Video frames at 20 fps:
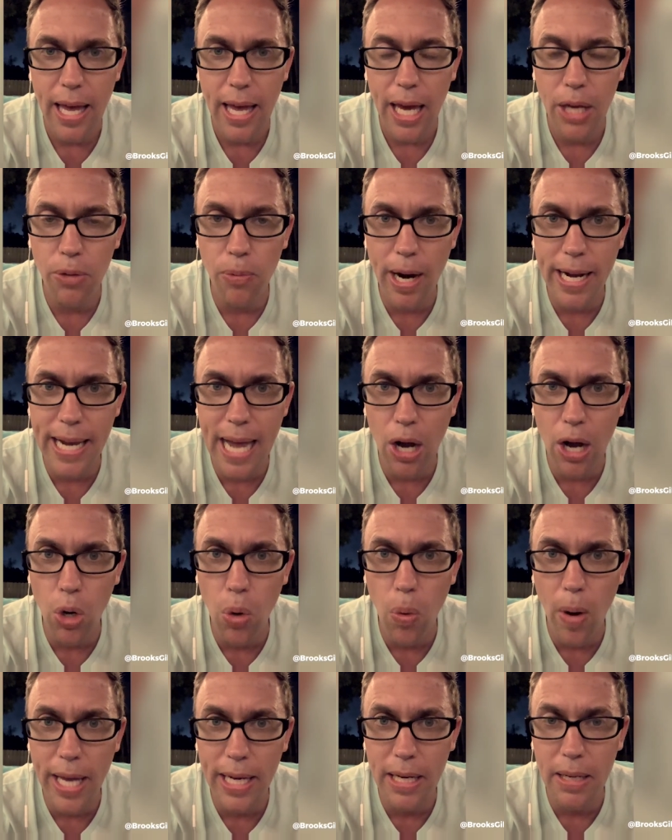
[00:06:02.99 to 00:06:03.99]
And right now,
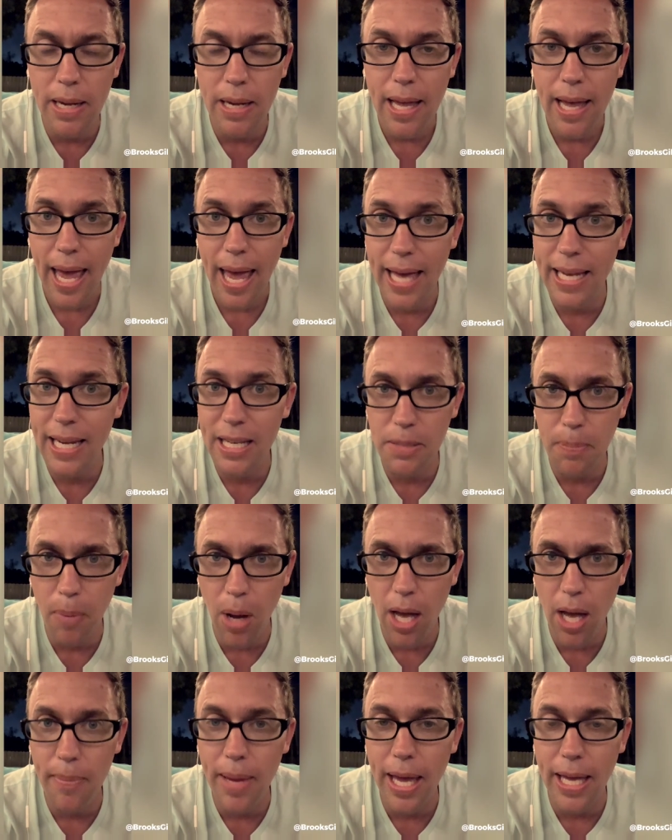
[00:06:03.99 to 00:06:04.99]
Quaden and his
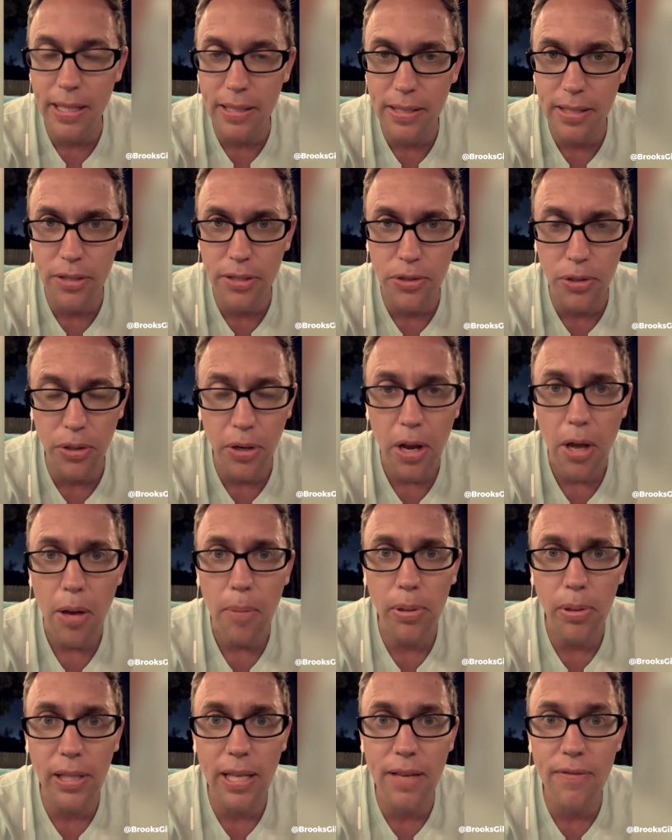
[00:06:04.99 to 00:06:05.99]
mom and his sister
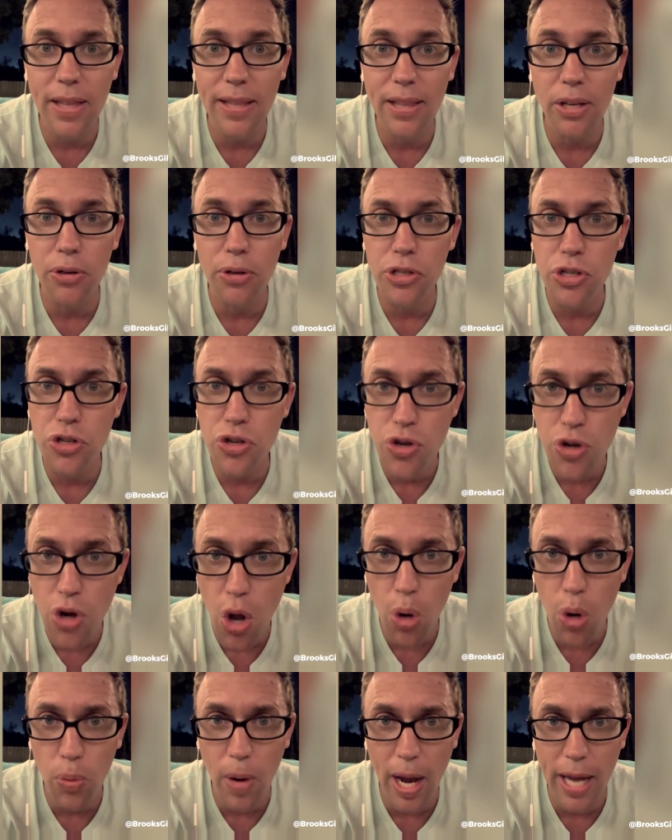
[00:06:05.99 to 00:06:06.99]
believe that there is
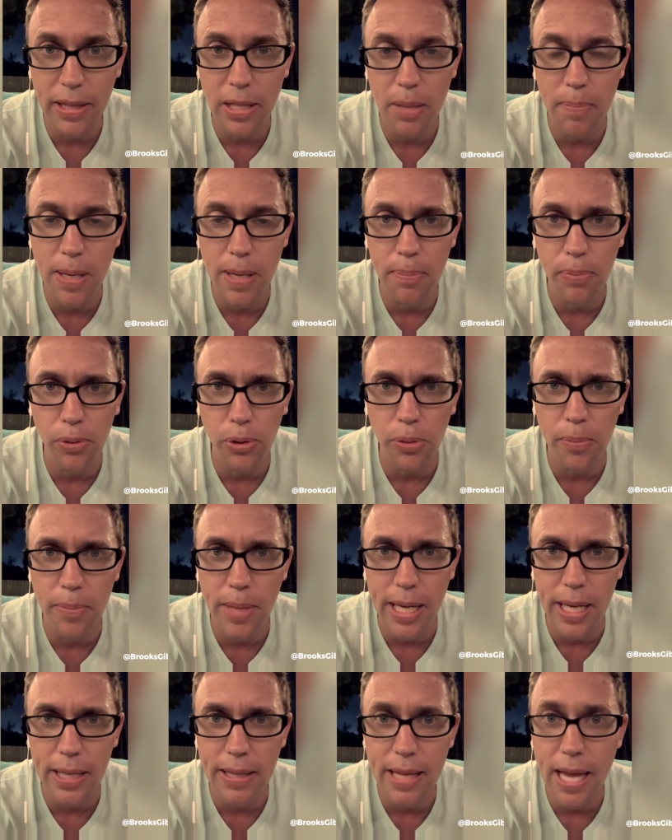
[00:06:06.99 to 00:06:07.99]
no right that people are
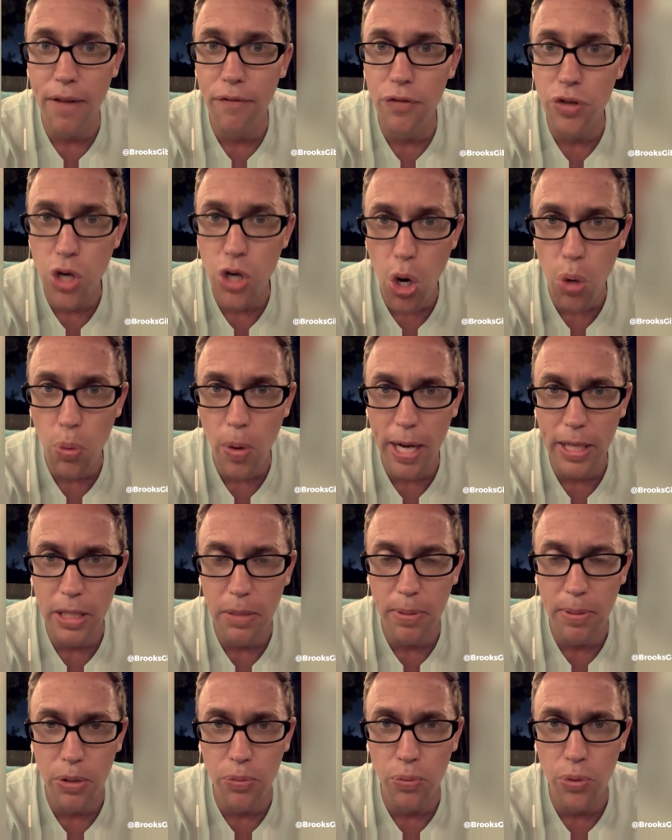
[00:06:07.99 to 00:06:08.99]
mean. They have no right to
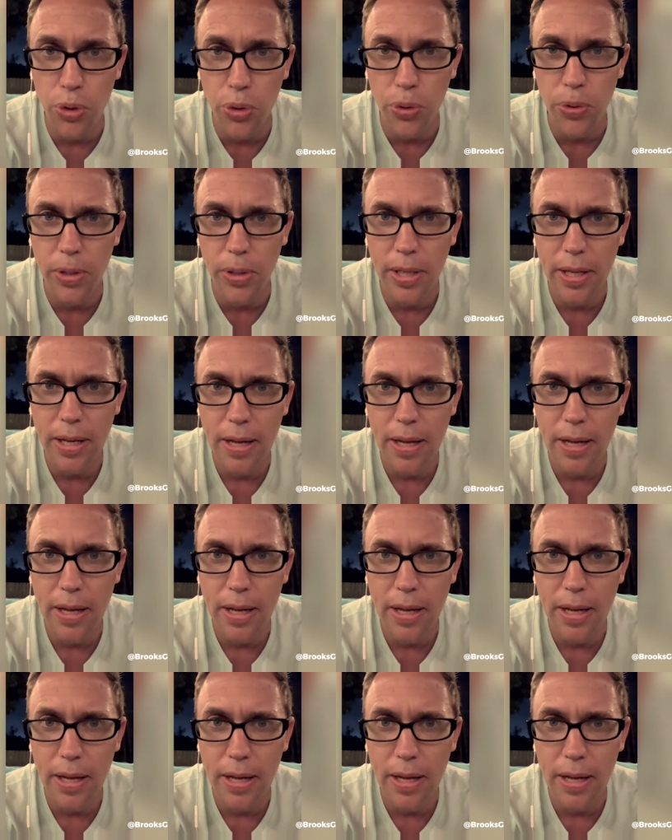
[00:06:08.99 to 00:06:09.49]
be rude.